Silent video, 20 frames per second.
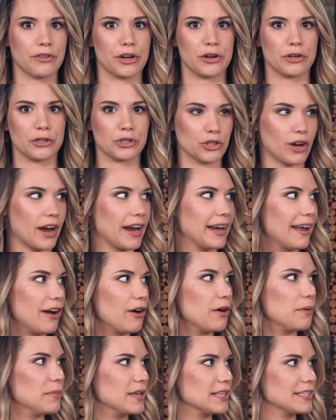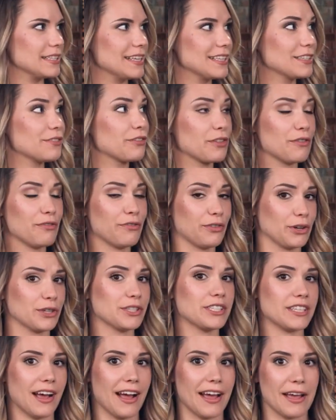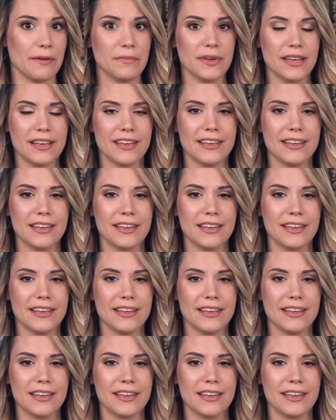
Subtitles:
you're trying out a business for the first time.